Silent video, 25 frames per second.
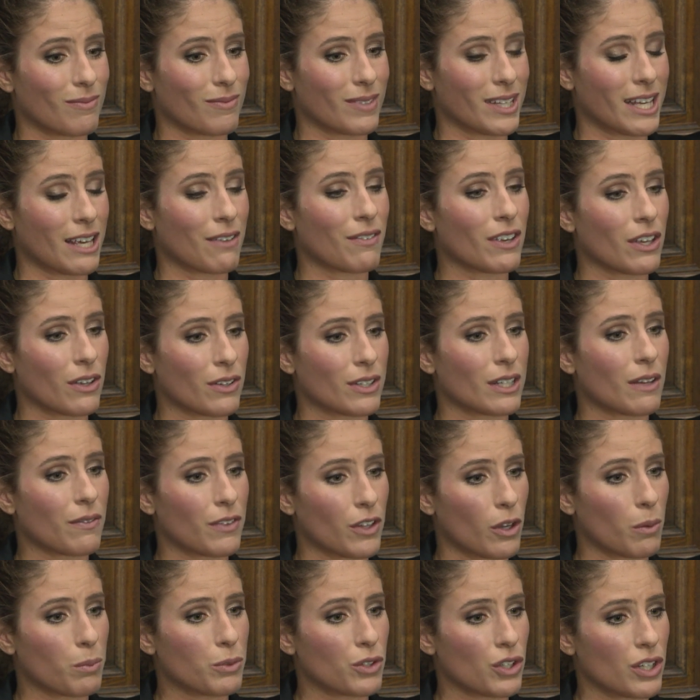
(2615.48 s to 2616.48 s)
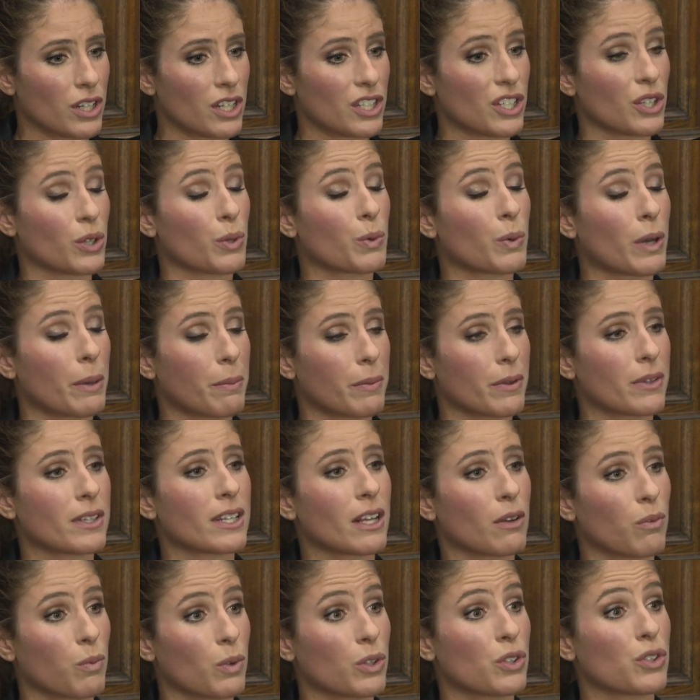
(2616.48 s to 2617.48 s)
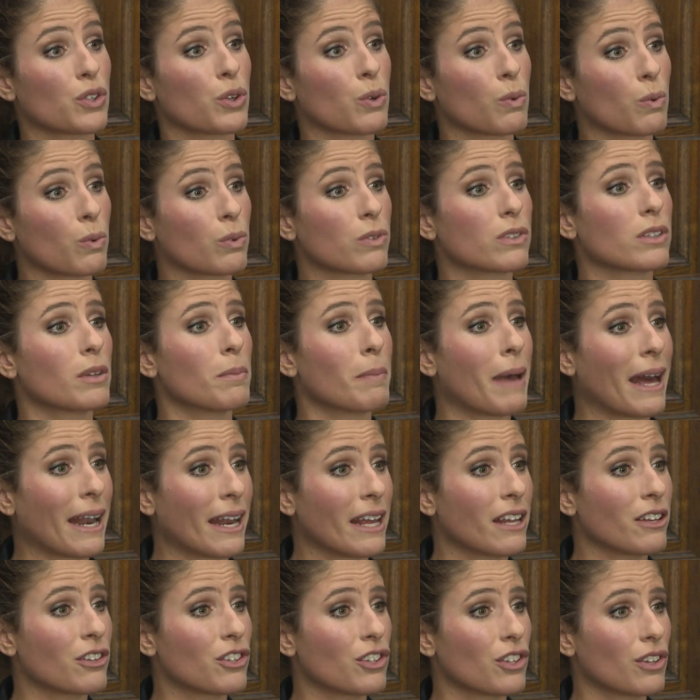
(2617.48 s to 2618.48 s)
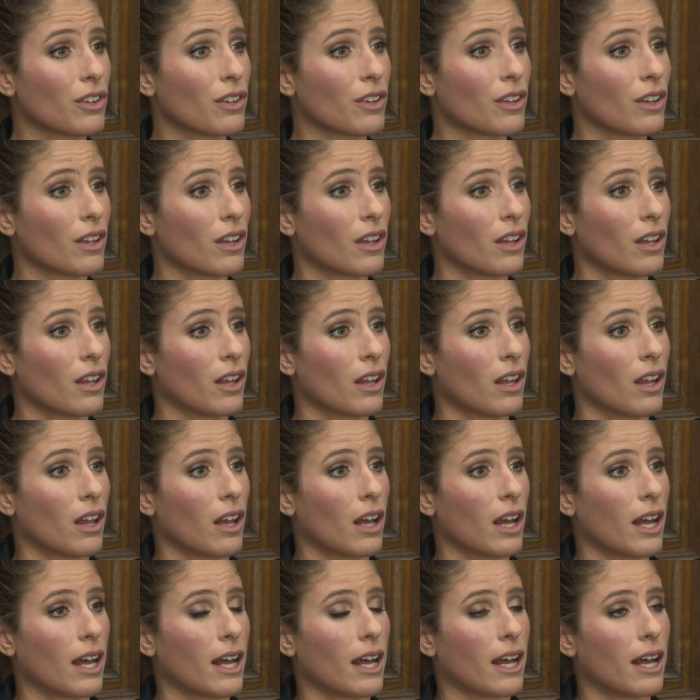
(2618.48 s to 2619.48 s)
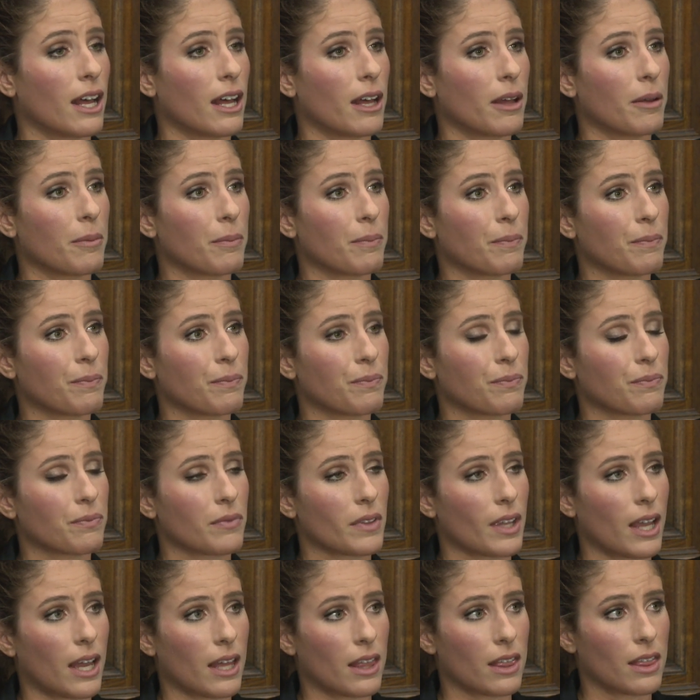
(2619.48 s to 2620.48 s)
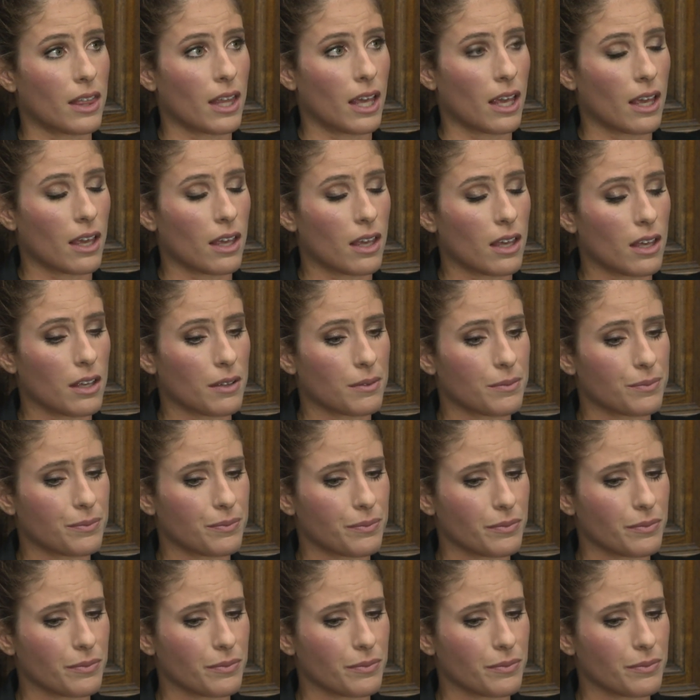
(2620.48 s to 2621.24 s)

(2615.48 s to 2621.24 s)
giving yourself the opportunity to equip yourself with tools to manage. Um, I think